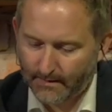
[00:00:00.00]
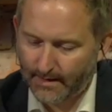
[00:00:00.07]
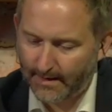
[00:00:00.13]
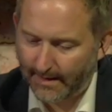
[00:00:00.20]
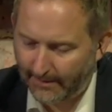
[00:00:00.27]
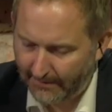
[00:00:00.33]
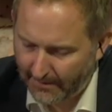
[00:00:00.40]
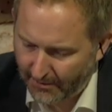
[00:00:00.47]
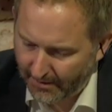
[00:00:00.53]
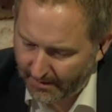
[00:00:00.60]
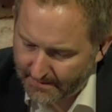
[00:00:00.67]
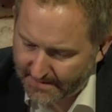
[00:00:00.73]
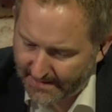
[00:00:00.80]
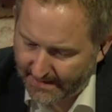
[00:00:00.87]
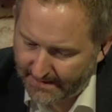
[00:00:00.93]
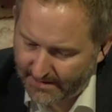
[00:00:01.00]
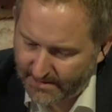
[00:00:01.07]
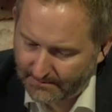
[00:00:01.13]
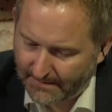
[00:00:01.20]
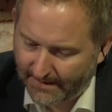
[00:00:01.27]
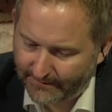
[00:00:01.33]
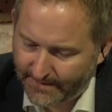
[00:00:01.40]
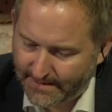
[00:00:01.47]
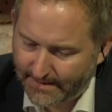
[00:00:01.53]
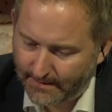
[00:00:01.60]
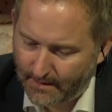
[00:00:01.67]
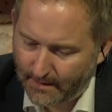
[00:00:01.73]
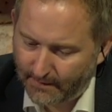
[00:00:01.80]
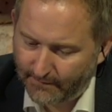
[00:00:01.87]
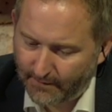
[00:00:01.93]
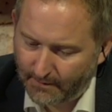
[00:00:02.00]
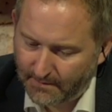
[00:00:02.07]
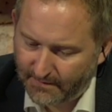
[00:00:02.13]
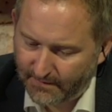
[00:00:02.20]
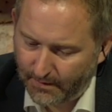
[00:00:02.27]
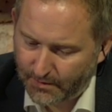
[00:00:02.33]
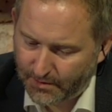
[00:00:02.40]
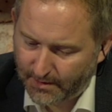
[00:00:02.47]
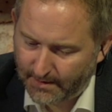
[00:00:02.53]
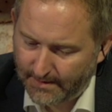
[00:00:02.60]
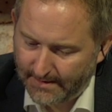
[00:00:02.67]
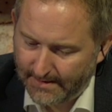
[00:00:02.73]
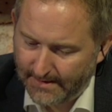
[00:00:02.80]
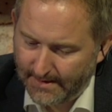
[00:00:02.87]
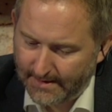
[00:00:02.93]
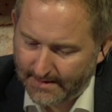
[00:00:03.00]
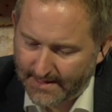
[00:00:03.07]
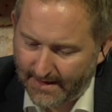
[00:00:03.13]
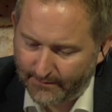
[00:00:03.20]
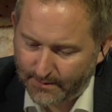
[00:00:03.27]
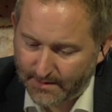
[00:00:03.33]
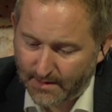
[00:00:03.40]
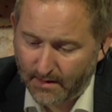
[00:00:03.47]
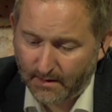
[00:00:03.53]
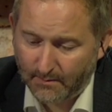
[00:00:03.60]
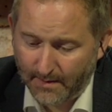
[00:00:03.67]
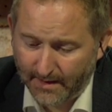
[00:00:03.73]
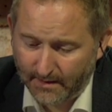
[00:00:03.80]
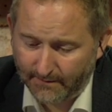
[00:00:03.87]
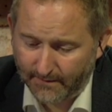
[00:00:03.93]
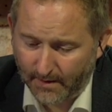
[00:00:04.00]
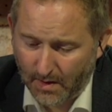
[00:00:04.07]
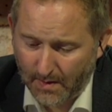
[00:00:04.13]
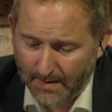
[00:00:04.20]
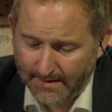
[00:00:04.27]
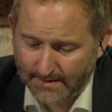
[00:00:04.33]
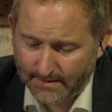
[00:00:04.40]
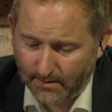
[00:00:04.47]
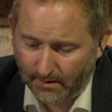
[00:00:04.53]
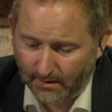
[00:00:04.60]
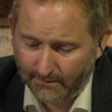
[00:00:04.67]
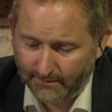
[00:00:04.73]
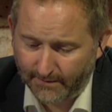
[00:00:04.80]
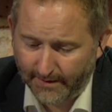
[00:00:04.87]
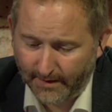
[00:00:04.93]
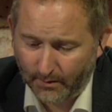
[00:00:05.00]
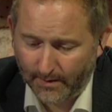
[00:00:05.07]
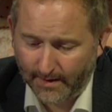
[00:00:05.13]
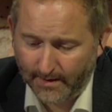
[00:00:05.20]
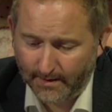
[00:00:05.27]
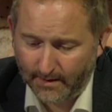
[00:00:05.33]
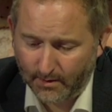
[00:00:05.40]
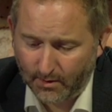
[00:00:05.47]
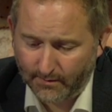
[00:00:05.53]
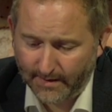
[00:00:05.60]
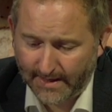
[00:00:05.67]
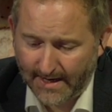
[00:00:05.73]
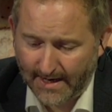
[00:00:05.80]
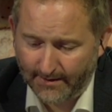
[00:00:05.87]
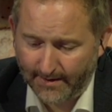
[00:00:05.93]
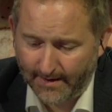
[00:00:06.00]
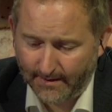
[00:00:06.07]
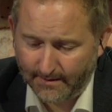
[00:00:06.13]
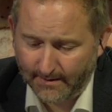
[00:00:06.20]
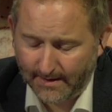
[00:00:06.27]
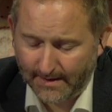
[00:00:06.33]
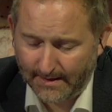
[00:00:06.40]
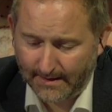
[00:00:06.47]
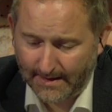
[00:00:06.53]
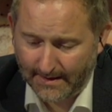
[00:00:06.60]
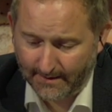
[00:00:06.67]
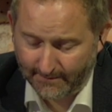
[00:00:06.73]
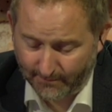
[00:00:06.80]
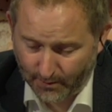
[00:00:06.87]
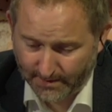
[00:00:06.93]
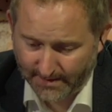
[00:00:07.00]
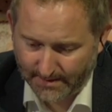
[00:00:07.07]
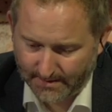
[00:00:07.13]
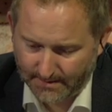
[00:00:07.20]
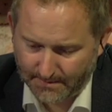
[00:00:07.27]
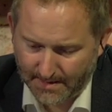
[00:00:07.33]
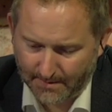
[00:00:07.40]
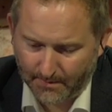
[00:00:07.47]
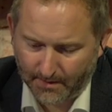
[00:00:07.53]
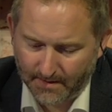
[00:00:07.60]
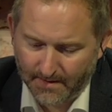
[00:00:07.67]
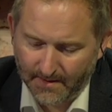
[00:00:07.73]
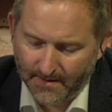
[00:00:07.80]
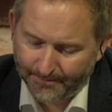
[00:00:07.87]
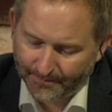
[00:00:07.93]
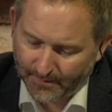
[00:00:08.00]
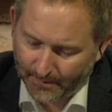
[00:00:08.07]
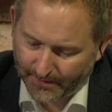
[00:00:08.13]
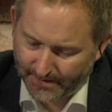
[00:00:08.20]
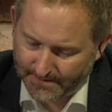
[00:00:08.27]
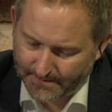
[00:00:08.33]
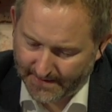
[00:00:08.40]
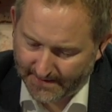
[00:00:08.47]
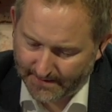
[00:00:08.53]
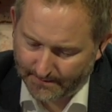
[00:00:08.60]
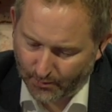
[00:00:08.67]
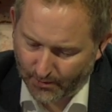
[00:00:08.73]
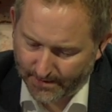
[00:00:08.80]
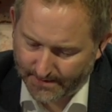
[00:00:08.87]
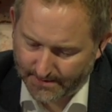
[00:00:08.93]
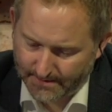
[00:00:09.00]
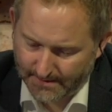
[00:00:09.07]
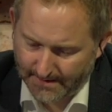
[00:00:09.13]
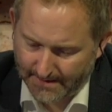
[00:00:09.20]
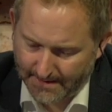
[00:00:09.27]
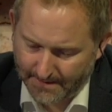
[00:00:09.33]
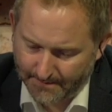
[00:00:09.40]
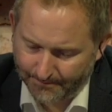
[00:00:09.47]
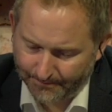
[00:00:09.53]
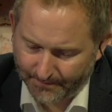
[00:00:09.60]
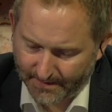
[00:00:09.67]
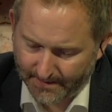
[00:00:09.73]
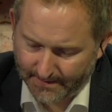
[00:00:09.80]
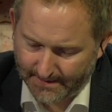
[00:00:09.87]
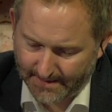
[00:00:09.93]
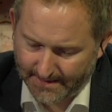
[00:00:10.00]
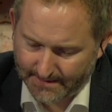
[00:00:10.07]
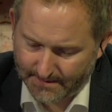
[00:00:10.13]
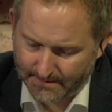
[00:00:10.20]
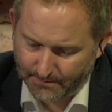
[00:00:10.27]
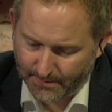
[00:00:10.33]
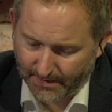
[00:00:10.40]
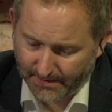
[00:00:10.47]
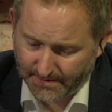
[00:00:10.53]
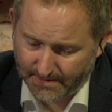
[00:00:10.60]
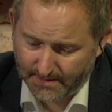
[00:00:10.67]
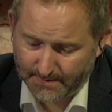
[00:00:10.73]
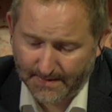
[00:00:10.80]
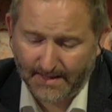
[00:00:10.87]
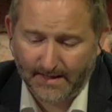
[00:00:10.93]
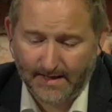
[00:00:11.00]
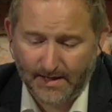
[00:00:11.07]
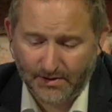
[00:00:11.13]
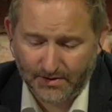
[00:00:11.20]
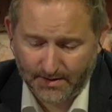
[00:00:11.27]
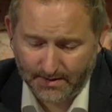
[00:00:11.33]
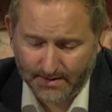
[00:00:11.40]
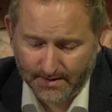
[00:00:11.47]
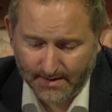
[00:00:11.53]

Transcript: Karen Cunningham saying that Jim Gavin has still not confirmed his future. Gavin was non-committal following his All Ireland final win over Kerry on the 14th uh, of September, but he's making the point um, that because of the speculation